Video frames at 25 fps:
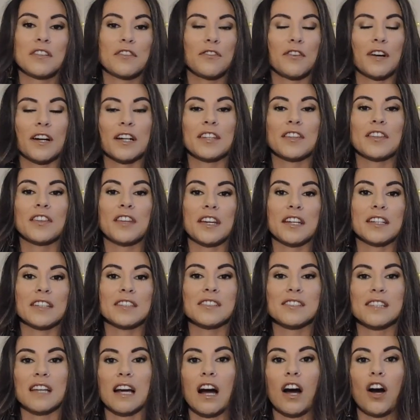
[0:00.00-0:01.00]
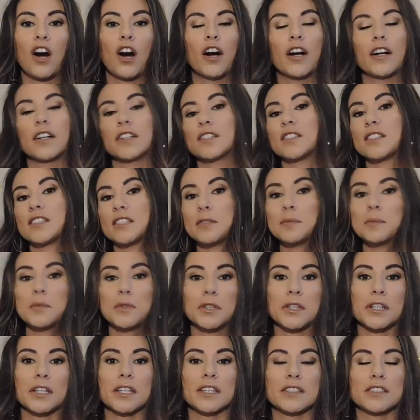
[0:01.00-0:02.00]
to find things that are
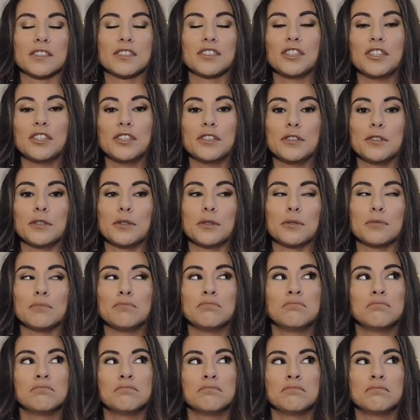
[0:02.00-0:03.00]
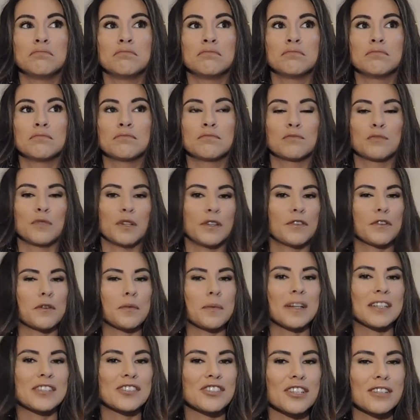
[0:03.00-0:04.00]
similar to
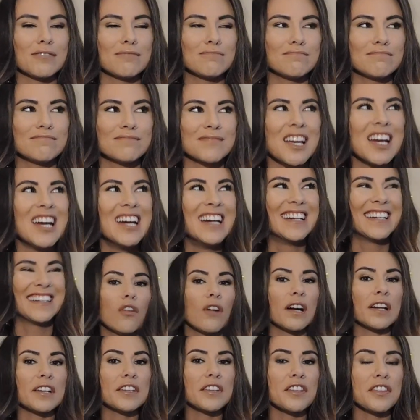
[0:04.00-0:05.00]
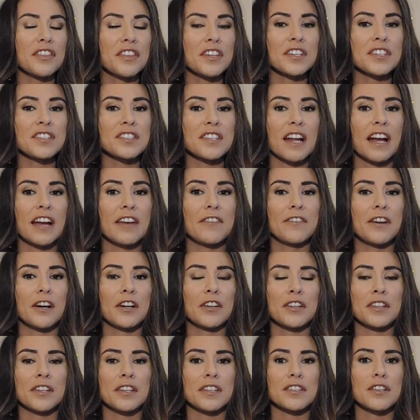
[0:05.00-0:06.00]
Reformation. A lot of the things that I
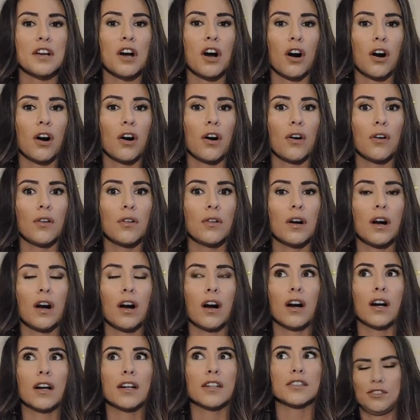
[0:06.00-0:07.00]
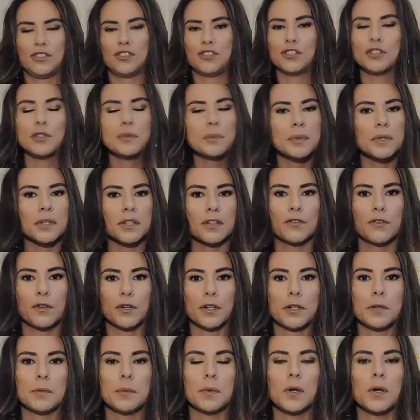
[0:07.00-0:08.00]
found in this haul are super
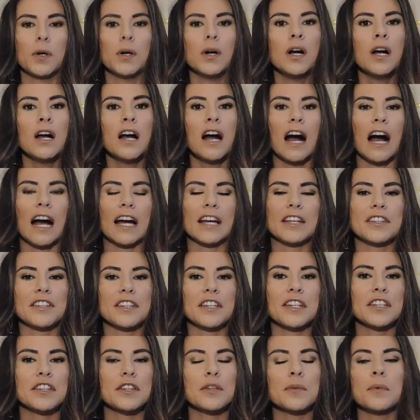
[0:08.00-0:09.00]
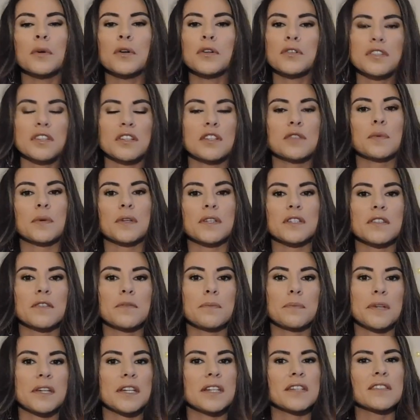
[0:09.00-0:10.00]
affordable. I think the most
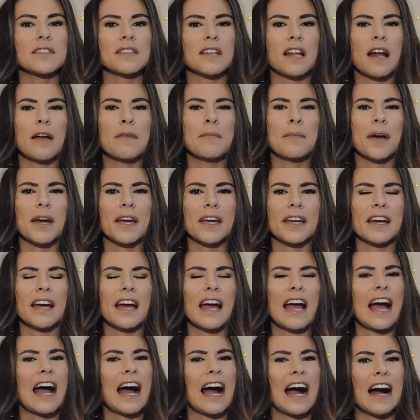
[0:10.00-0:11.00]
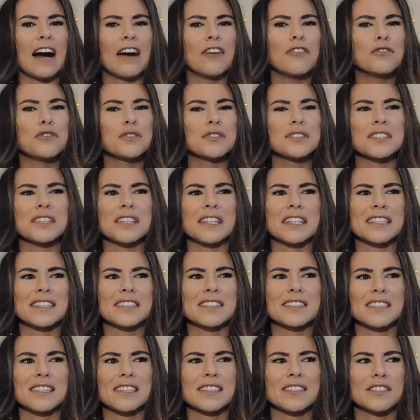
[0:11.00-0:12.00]
expensive piece that I might have was like
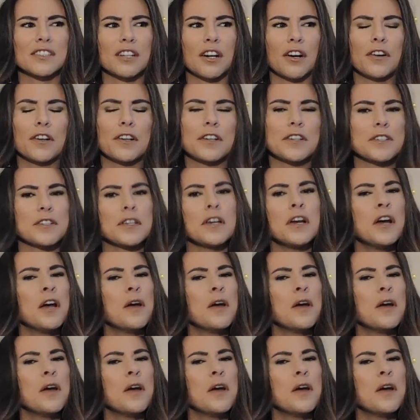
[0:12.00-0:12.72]
$6,